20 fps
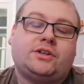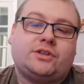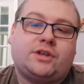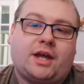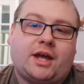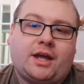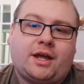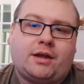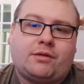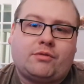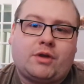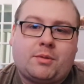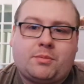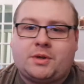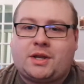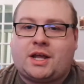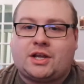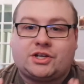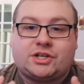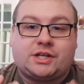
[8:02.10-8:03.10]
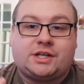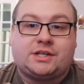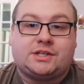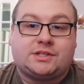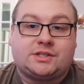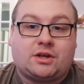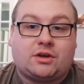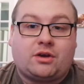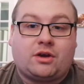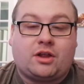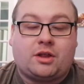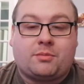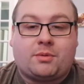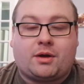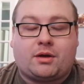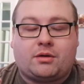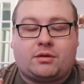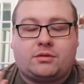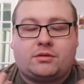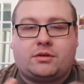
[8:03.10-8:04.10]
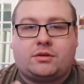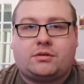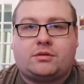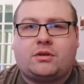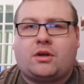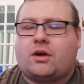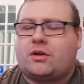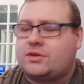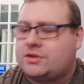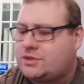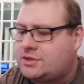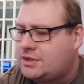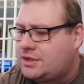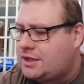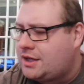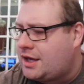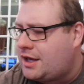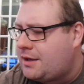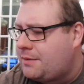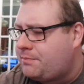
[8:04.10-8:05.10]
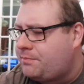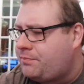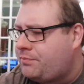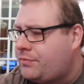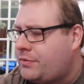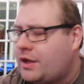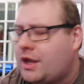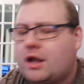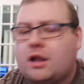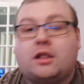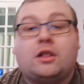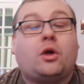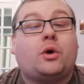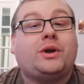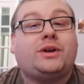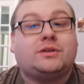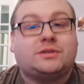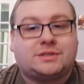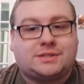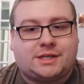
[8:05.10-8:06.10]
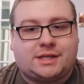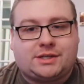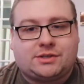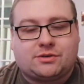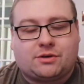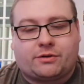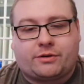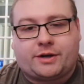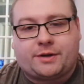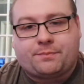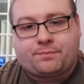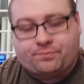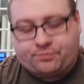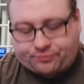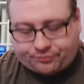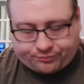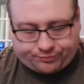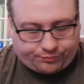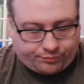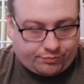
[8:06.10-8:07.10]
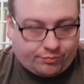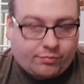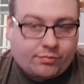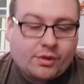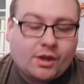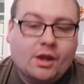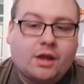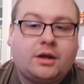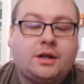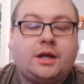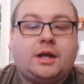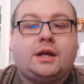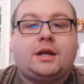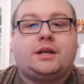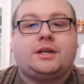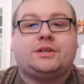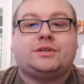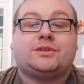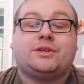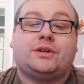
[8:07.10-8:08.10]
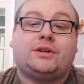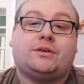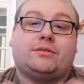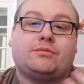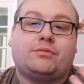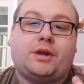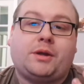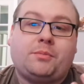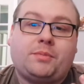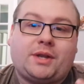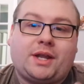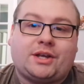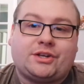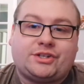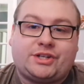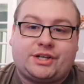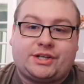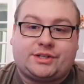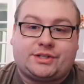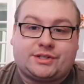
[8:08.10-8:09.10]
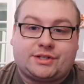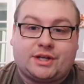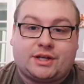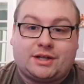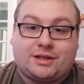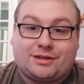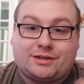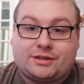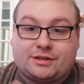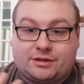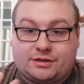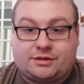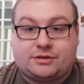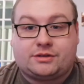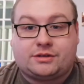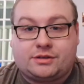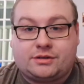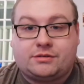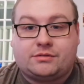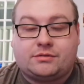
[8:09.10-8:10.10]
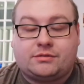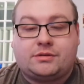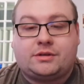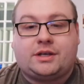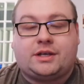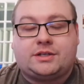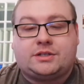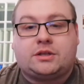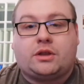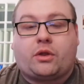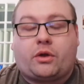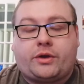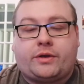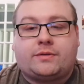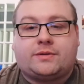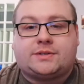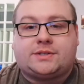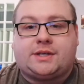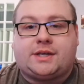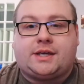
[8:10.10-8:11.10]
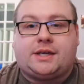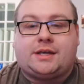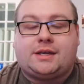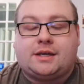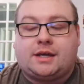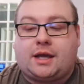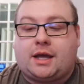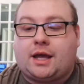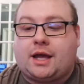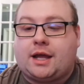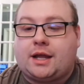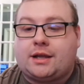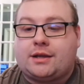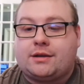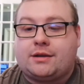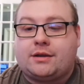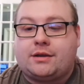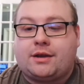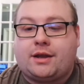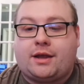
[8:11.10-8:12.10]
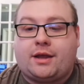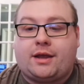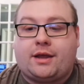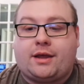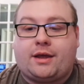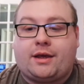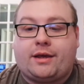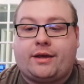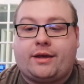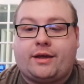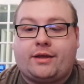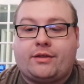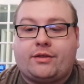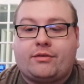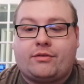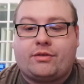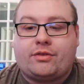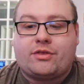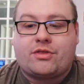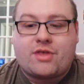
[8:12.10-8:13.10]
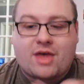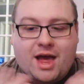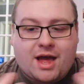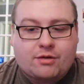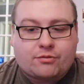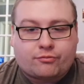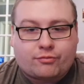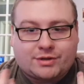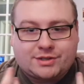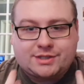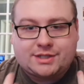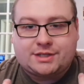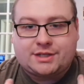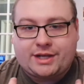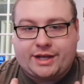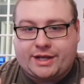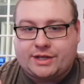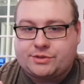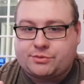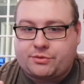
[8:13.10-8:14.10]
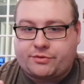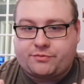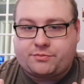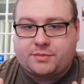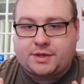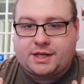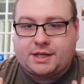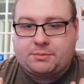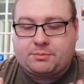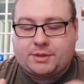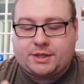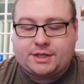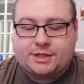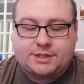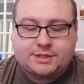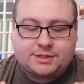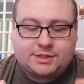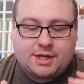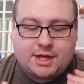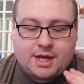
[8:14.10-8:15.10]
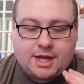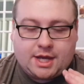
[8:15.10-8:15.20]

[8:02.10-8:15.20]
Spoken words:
Rainbow Dash is all about not honesty, loyalty. Sorry. So Rainbow Dash is loyalty, and that resonates with me because